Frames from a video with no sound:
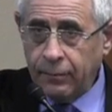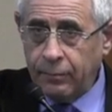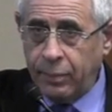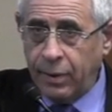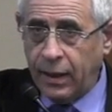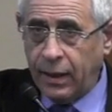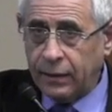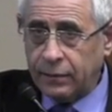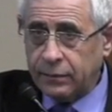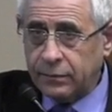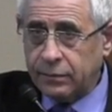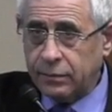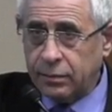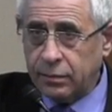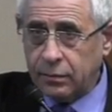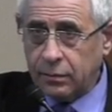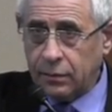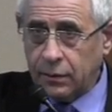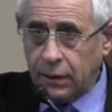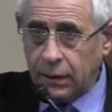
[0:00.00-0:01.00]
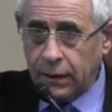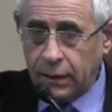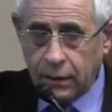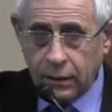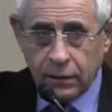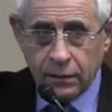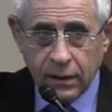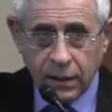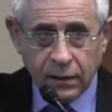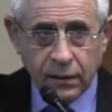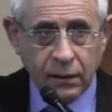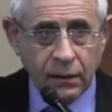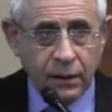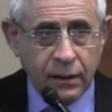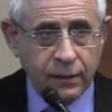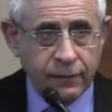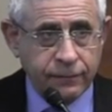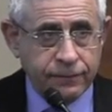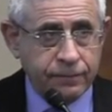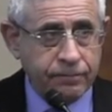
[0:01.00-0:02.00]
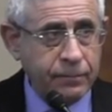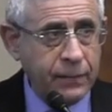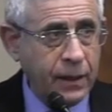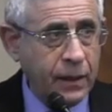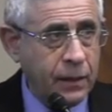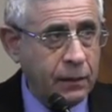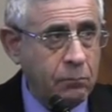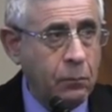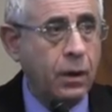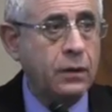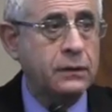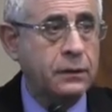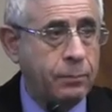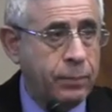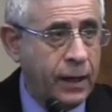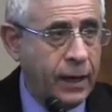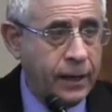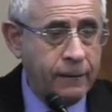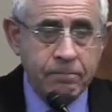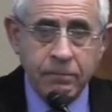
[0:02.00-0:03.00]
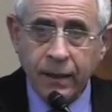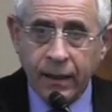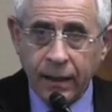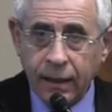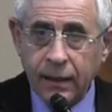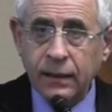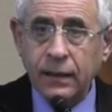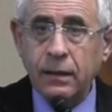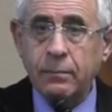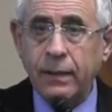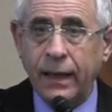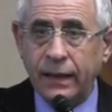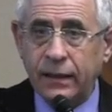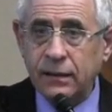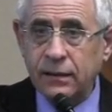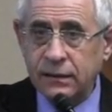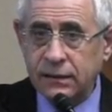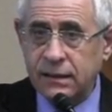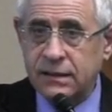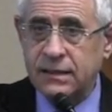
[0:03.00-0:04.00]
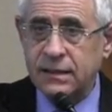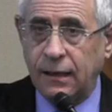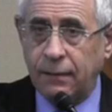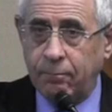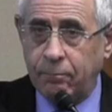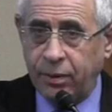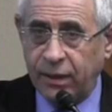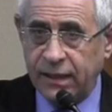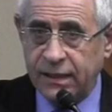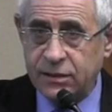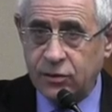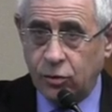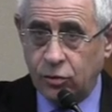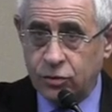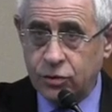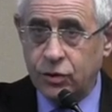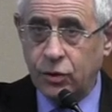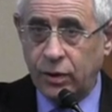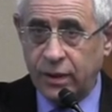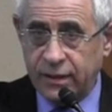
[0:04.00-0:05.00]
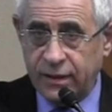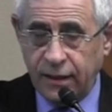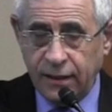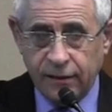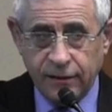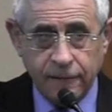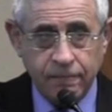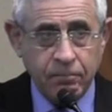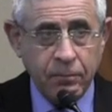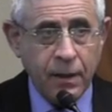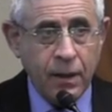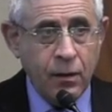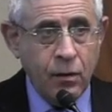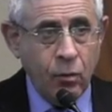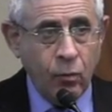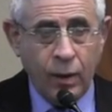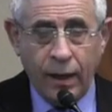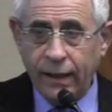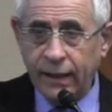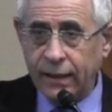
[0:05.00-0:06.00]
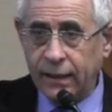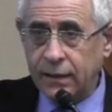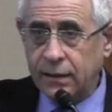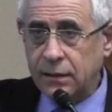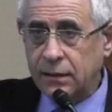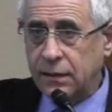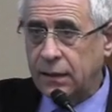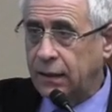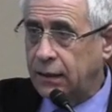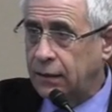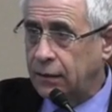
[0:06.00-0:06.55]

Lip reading: But they can live and multiply and remain the same place, consolidated. While in